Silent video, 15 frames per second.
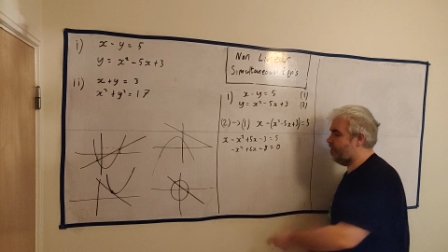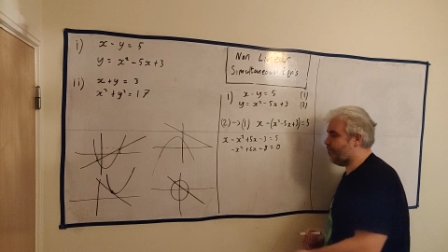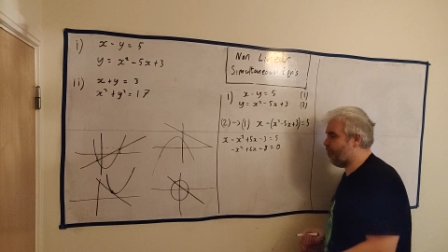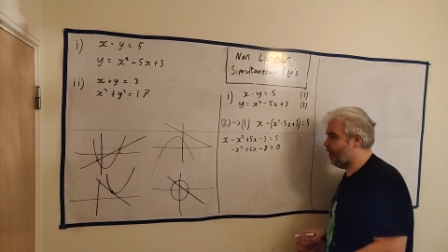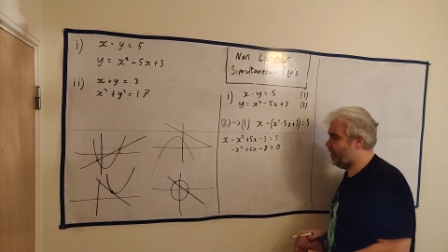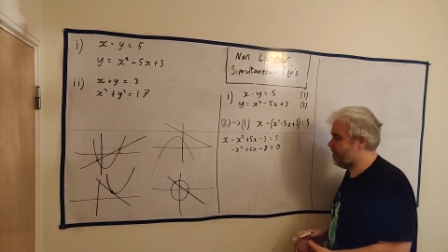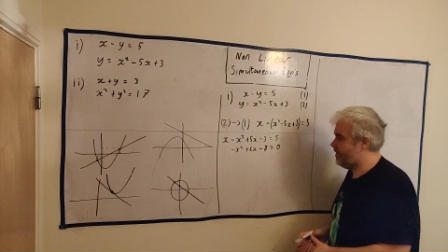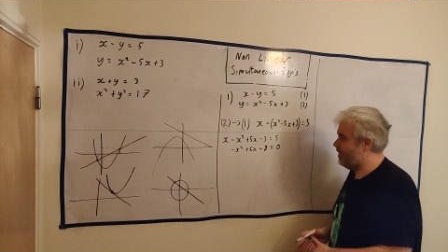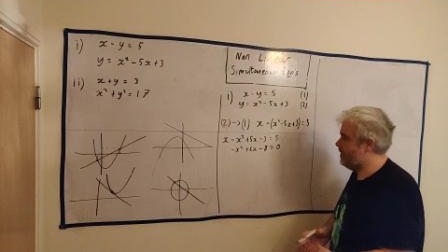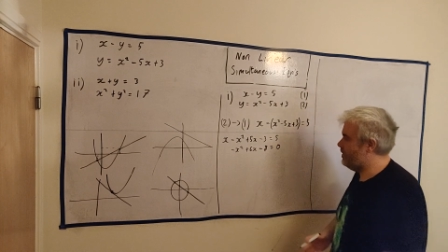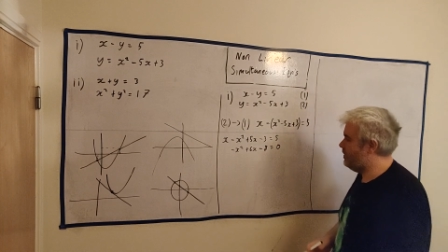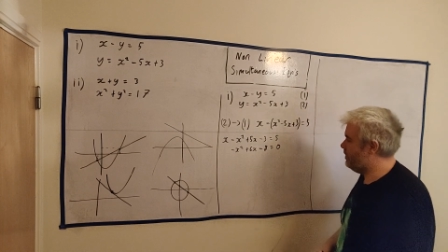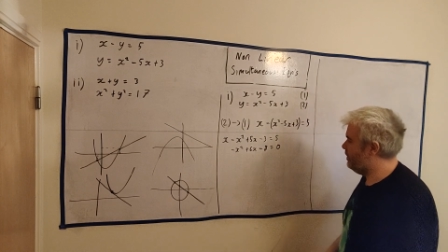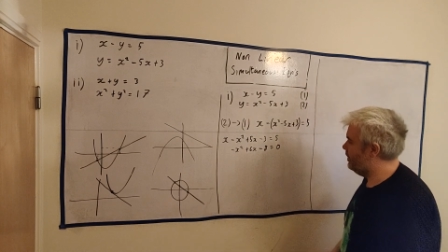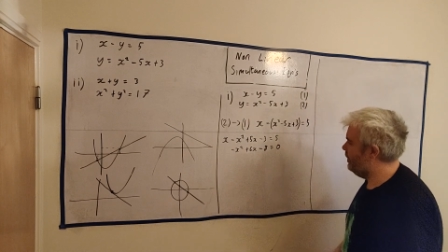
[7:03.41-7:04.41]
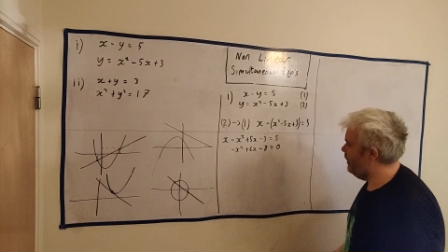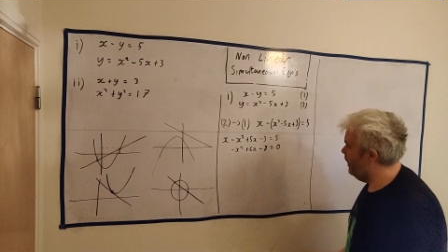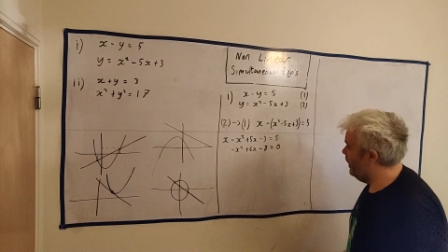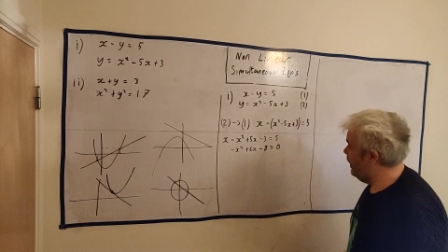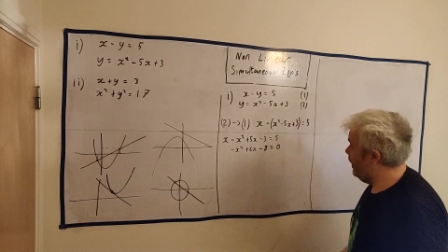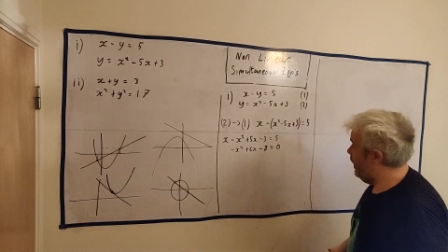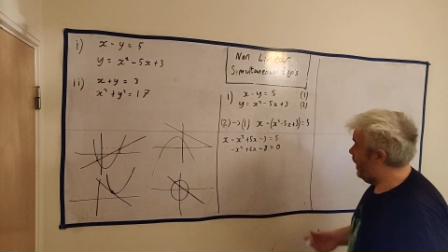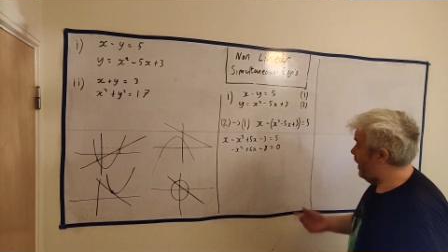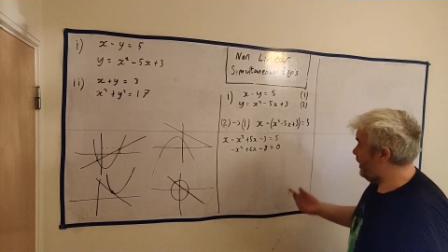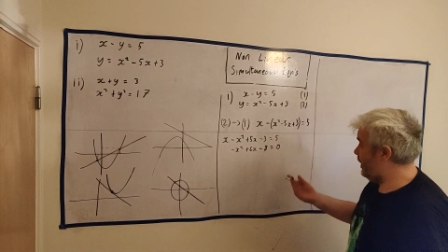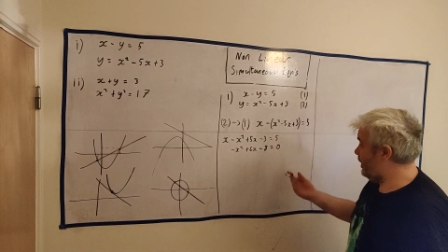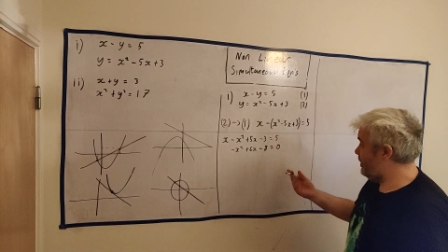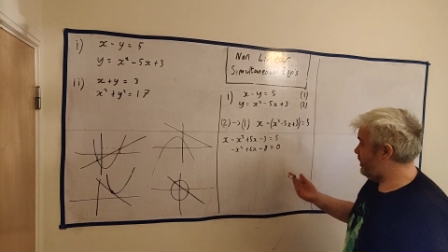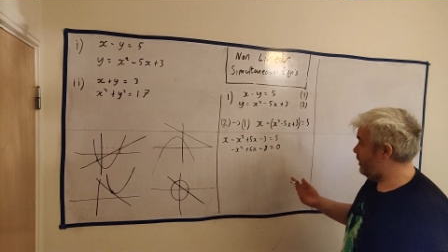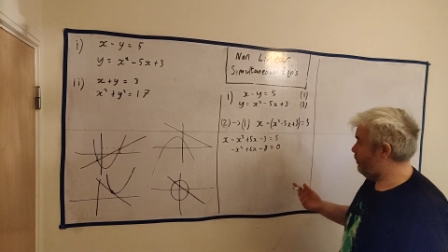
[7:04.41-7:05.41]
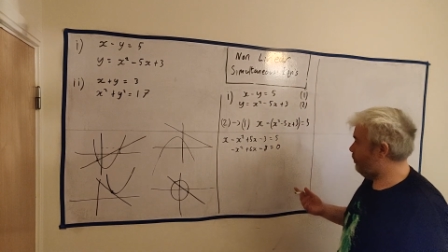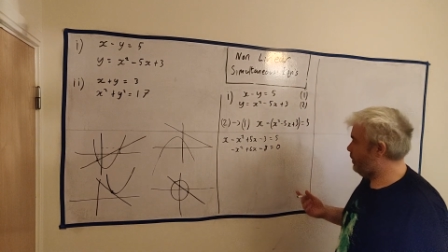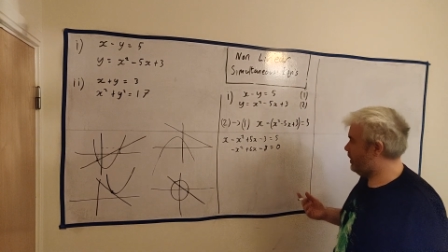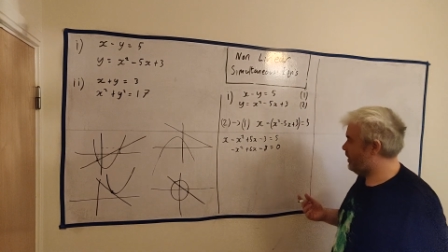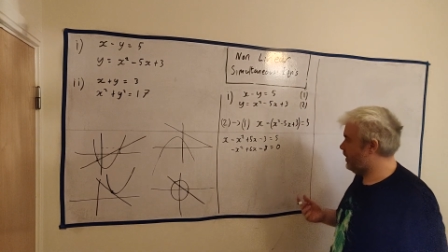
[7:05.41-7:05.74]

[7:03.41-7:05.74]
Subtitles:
is minus 8. And that's it.